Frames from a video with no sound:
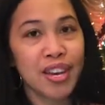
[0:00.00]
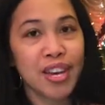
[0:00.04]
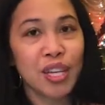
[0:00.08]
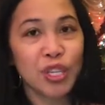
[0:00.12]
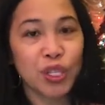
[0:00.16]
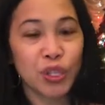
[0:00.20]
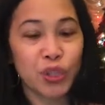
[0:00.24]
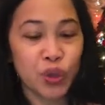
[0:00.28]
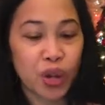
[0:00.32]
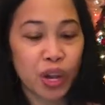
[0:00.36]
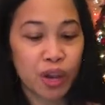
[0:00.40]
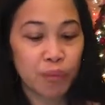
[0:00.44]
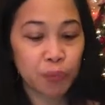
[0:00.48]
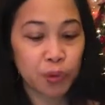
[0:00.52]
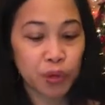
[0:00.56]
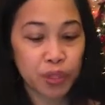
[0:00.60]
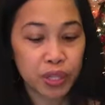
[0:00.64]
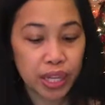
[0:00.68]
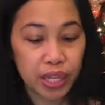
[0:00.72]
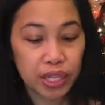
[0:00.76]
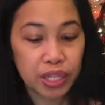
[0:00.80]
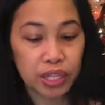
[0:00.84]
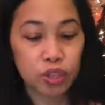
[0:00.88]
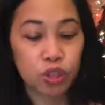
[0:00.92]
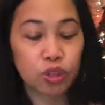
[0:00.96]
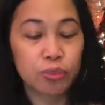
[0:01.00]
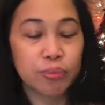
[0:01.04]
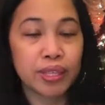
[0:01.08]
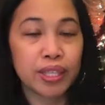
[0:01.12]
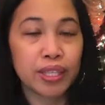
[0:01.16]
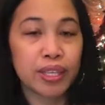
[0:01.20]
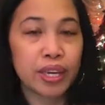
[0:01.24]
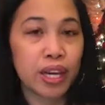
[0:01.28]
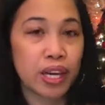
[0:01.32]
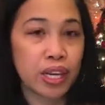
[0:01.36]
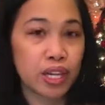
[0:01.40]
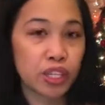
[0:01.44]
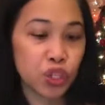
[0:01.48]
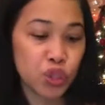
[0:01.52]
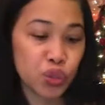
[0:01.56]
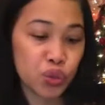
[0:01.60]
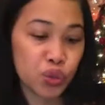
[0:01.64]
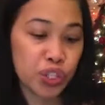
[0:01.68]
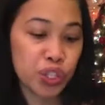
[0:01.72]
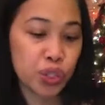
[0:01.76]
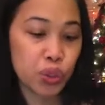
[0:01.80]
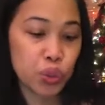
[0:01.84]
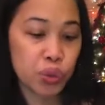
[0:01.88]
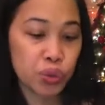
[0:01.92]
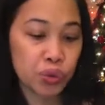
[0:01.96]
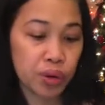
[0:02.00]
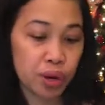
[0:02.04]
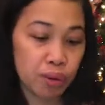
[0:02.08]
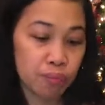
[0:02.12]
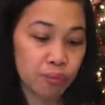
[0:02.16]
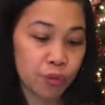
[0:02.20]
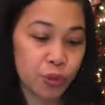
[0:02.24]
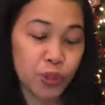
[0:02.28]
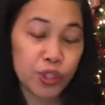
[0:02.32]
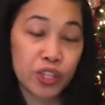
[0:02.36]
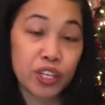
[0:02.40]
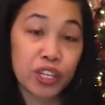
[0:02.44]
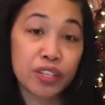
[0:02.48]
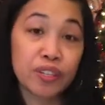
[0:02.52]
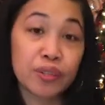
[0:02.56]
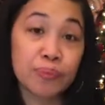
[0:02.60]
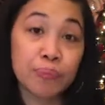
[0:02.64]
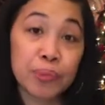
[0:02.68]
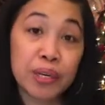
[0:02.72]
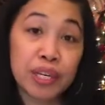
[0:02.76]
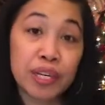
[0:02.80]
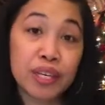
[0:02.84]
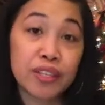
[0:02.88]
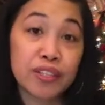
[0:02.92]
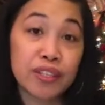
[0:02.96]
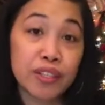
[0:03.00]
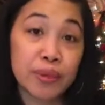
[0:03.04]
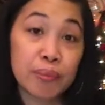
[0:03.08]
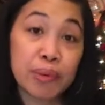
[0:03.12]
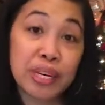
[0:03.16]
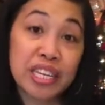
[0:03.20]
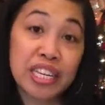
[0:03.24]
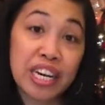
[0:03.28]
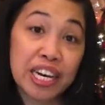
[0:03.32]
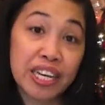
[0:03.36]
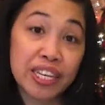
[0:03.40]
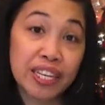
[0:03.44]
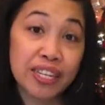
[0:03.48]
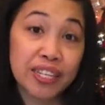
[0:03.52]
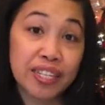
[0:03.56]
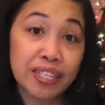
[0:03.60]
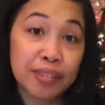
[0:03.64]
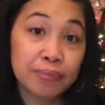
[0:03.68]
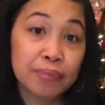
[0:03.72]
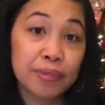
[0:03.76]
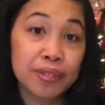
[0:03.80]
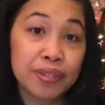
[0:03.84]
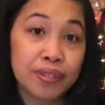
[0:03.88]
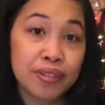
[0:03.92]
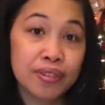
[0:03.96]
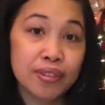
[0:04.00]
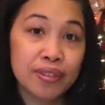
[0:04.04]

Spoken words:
So I put a little bit, guys. You need to rub in there in the banana leaves,